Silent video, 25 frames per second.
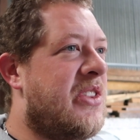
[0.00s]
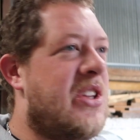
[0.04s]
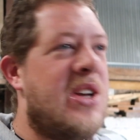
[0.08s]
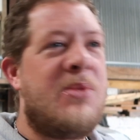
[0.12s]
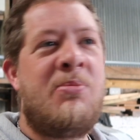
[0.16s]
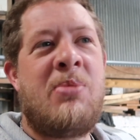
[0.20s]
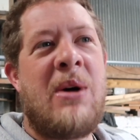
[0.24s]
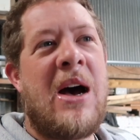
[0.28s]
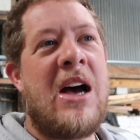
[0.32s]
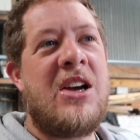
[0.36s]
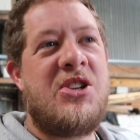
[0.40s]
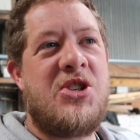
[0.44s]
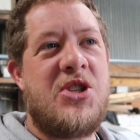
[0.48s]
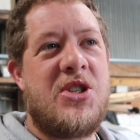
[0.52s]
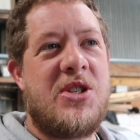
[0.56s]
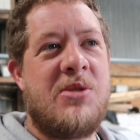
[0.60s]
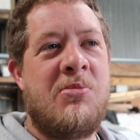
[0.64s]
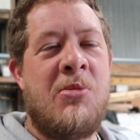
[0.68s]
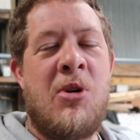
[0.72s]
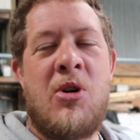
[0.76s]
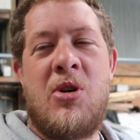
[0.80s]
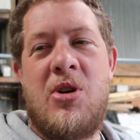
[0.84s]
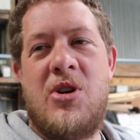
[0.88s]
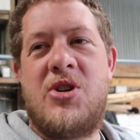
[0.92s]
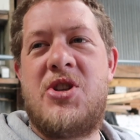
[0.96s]
The bash is a
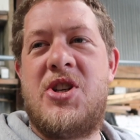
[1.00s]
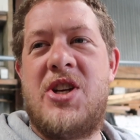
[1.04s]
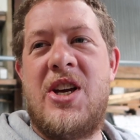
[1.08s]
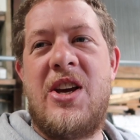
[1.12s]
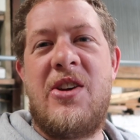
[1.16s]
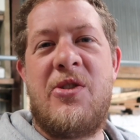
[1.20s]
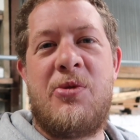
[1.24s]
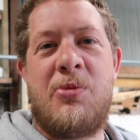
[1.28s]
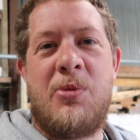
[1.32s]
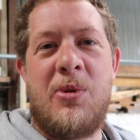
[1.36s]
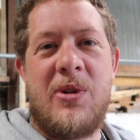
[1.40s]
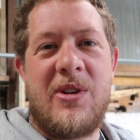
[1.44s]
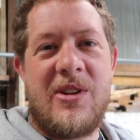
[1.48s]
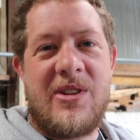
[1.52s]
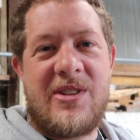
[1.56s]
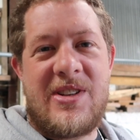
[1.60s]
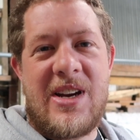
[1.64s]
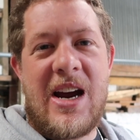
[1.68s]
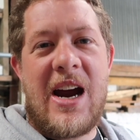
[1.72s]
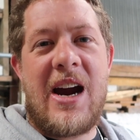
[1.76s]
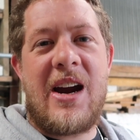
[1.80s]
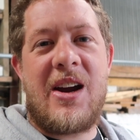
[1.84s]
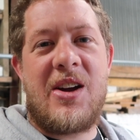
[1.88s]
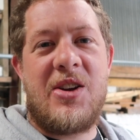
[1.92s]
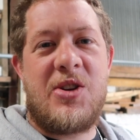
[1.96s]
more achievable
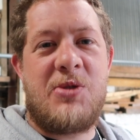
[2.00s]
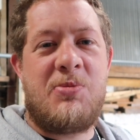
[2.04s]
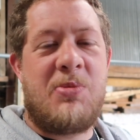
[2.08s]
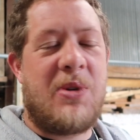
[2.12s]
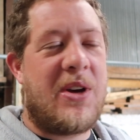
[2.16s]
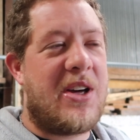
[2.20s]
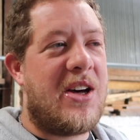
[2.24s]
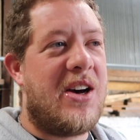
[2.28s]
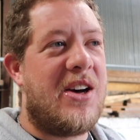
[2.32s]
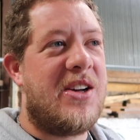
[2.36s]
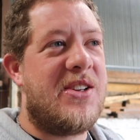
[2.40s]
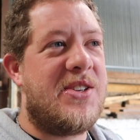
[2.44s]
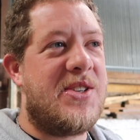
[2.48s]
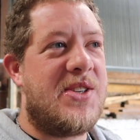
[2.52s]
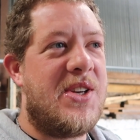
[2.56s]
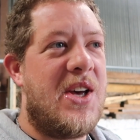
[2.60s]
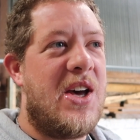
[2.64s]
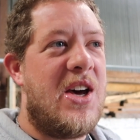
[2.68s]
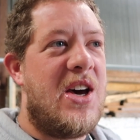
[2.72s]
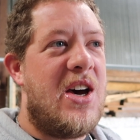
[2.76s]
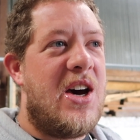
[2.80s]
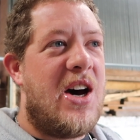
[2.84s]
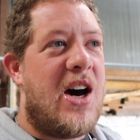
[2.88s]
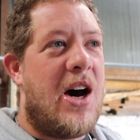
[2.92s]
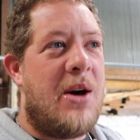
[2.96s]
target because
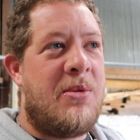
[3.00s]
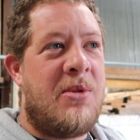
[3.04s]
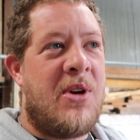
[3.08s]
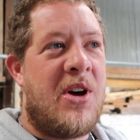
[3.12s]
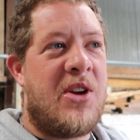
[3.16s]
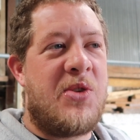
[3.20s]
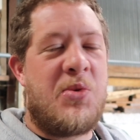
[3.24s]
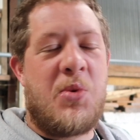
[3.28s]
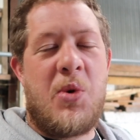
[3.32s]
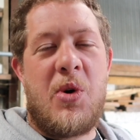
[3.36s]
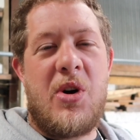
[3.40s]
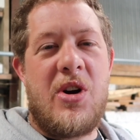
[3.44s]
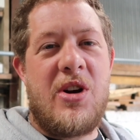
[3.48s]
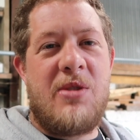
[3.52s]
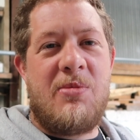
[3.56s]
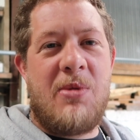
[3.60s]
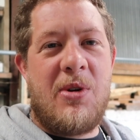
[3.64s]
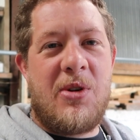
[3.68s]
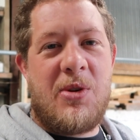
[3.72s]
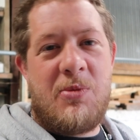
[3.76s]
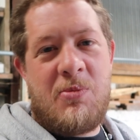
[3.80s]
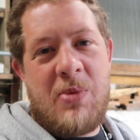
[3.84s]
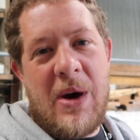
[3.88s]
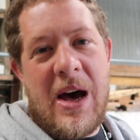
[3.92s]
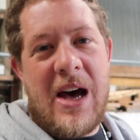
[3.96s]
I'm not worried
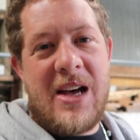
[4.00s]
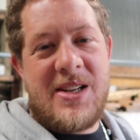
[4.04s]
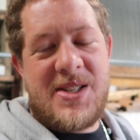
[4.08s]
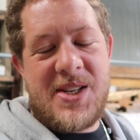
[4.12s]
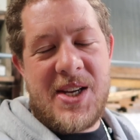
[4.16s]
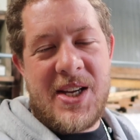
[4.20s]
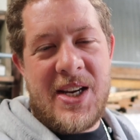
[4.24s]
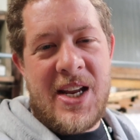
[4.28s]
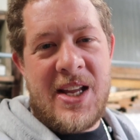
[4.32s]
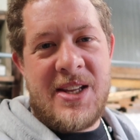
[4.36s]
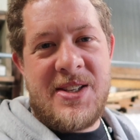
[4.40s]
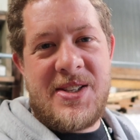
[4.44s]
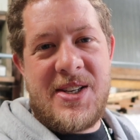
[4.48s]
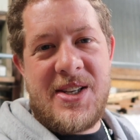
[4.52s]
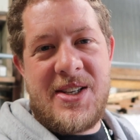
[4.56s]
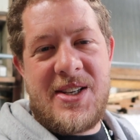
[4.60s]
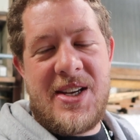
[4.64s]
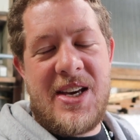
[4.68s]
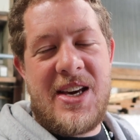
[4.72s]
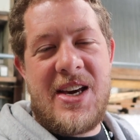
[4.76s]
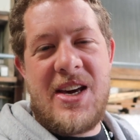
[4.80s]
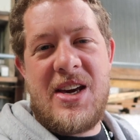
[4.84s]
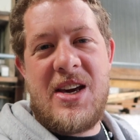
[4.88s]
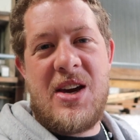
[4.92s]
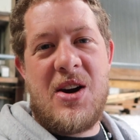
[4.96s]
about it passing an
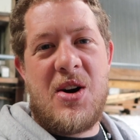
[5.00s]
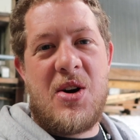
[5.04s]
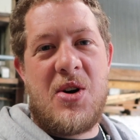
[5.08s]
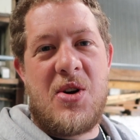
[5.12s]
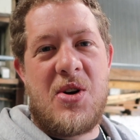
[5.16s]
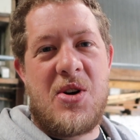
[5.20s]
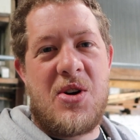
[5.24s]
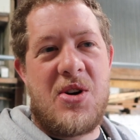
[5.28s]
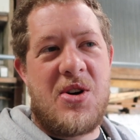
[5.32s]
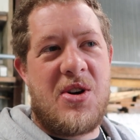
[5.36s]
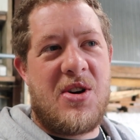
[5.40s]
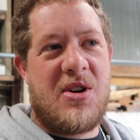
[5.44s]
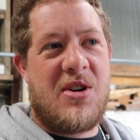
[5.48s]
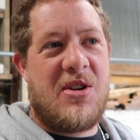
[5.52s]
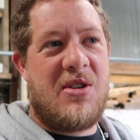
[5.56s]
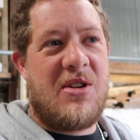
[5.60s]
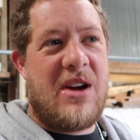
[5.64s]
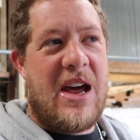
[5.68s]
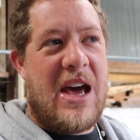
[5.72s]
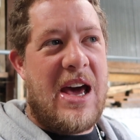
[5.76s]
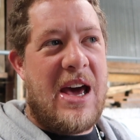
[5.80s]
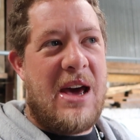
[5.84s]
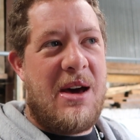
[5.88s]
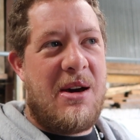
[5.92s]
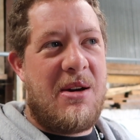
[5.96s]
NCT
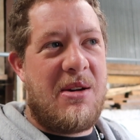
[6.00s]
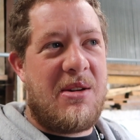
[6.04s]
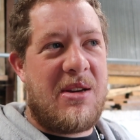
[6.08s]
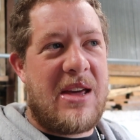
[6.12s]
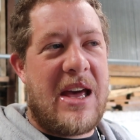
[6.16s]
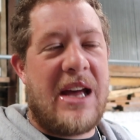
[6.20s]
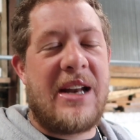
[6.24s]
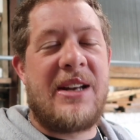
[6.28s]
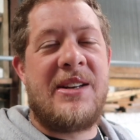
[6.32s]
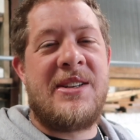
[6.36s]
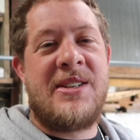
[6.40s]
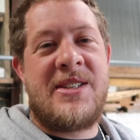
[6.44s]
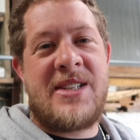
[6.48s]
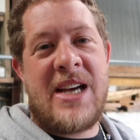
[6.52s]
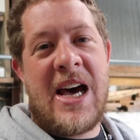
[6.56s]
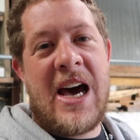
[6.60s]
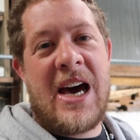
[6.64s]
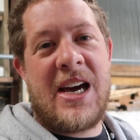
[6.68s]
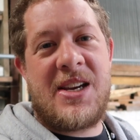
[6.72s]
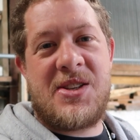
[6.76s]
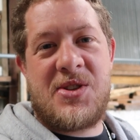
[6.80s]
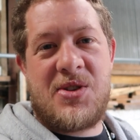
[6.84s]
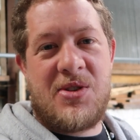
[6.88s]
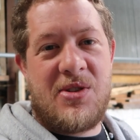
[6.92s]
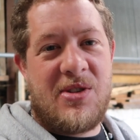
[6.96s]
or getting
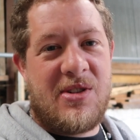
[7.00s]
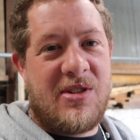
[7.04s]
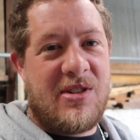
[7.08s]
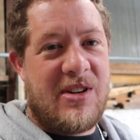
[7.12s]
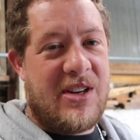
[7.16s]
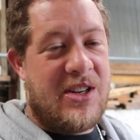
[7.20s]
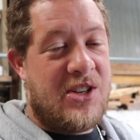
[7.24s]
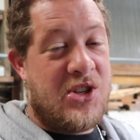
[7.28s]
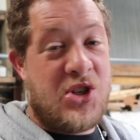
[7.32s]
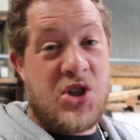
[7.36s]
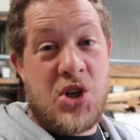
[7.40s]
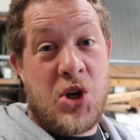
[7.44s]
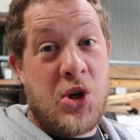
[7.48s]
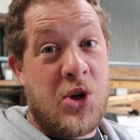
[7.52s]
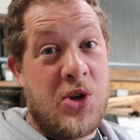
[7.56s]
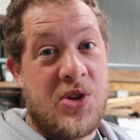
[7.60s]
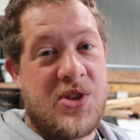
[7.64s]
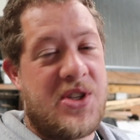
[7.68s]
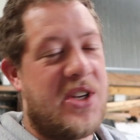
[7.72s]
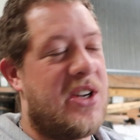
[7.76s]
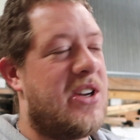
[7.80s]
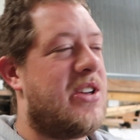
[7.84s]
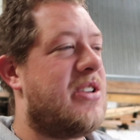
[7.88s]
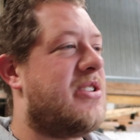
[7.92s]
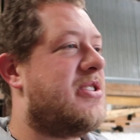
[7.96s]
tax or
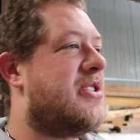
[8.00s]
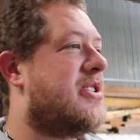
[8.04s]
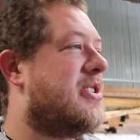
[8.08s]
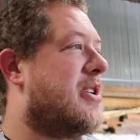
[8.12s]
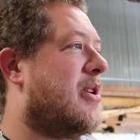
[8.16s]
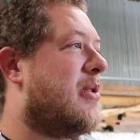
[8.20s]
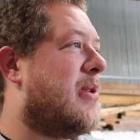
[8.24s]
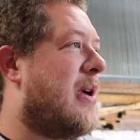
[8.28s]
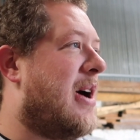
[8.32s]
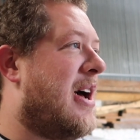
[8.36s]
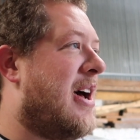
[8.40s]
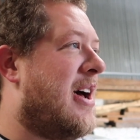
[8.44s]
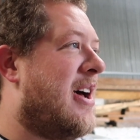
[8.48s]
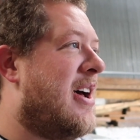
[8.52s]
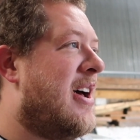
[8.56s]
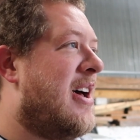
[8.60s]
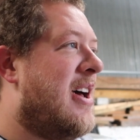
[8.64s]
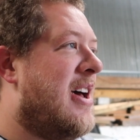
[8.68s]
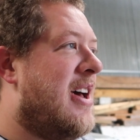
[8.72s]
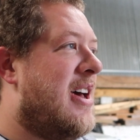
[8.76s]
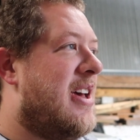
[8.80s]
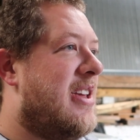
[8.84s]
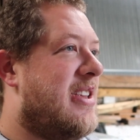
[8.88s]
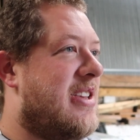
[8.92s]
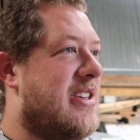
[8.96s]
insurance on it. So
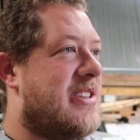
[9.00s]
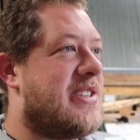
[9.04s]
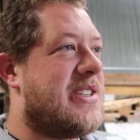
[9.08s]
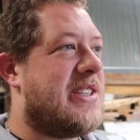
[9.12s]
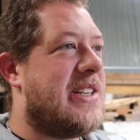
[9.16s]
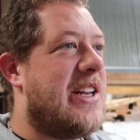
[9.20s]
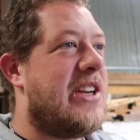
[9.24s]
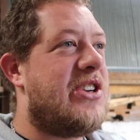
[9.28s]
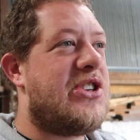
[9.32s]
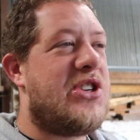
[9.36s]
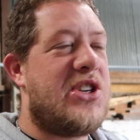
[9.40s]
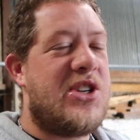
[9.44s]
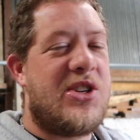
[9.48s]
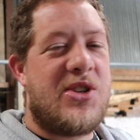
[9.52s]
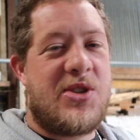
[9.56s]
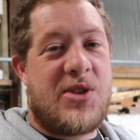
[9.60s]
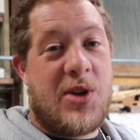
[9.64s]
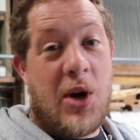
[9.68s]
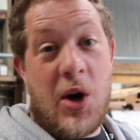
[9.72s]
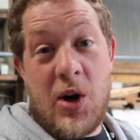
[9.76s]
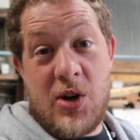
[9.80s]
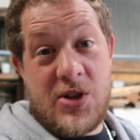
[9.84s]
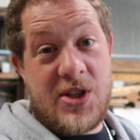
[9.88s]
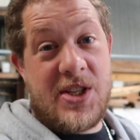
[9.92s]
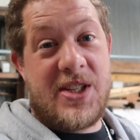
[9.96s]
this is literally just
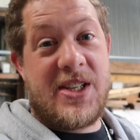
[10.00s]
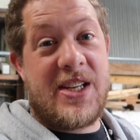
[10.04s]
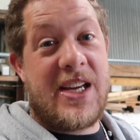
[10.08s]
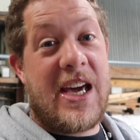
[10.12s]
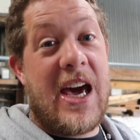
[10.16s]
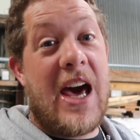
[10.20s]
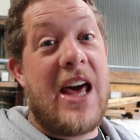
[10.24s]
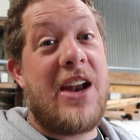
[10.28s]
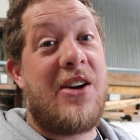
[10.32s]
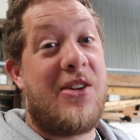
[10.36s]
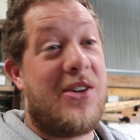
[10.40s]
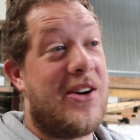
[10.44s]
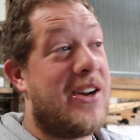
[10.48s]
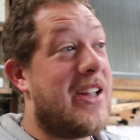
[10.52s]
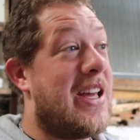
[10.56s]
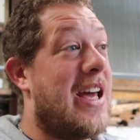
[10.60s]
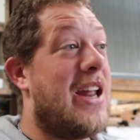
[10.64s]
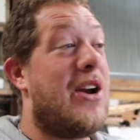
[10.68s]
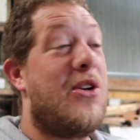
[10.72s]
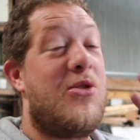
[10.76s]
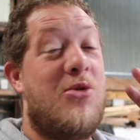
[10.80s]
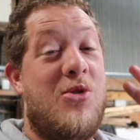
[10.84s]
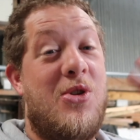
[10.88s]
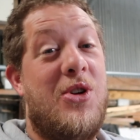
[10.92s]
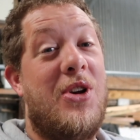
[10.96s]
horse it together and
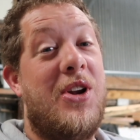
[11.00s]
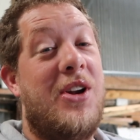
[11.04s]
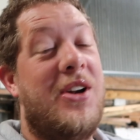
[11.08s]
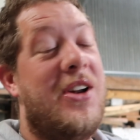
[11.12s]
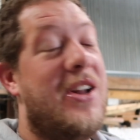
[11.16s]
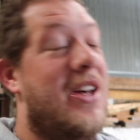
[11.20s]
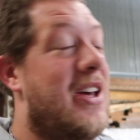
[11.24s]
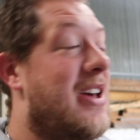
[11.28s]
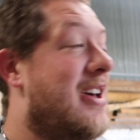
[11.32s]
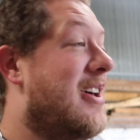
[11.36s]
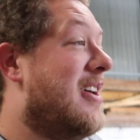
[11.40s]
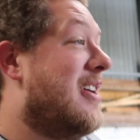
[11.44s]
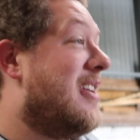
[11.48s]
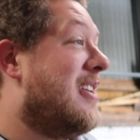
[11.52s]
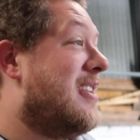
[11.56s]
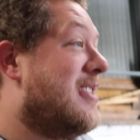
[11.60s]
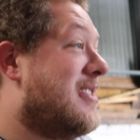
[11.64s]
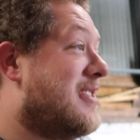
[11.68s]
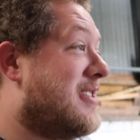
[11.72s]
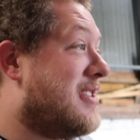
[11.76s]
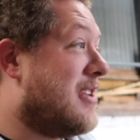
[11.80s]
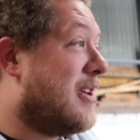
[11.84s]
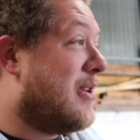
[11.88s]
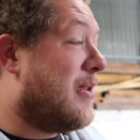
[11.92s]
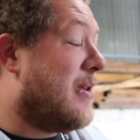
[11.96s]
get it running.
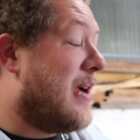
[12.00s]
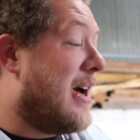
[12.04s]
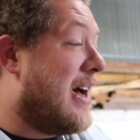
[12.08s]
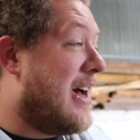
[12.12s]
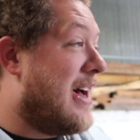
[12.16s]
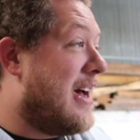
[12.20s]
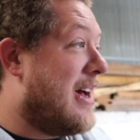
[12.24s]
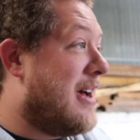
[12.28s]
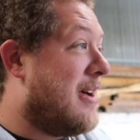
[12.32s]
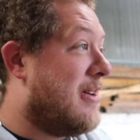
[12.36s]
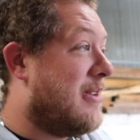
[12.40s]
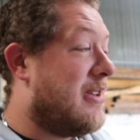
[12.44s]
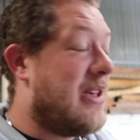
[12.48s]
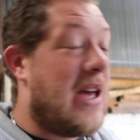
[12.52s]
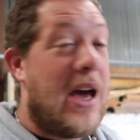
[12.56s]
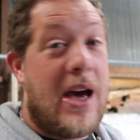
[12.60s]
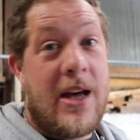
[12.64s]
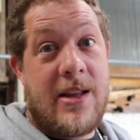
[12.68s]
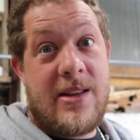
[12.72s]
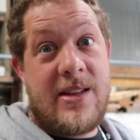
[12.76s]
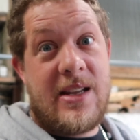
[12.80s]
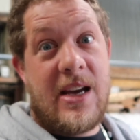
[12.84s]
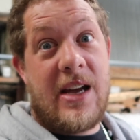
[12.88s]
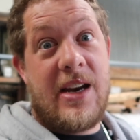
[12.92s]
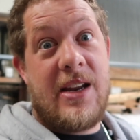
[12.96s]
So
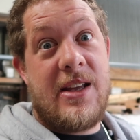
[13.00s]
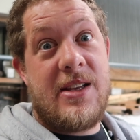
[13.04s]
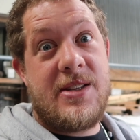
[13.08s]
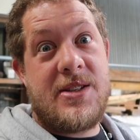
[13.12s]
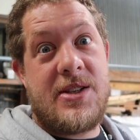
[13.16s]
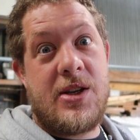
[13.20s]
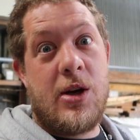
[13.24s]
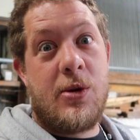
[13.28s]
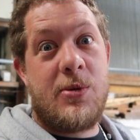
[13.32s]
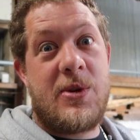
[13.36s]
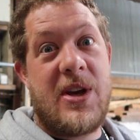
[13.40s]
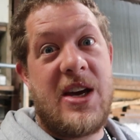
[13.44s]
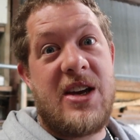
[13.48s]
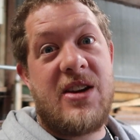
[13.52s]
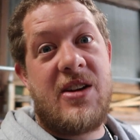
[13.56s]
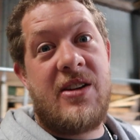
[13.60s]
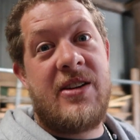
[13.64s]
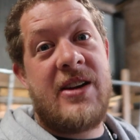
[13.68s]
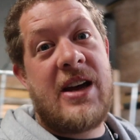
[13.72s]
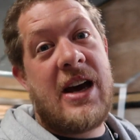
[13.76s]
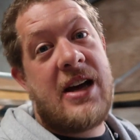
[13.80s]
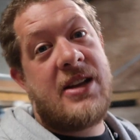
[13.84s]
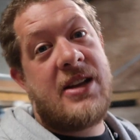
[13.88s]
yeah, that is the update on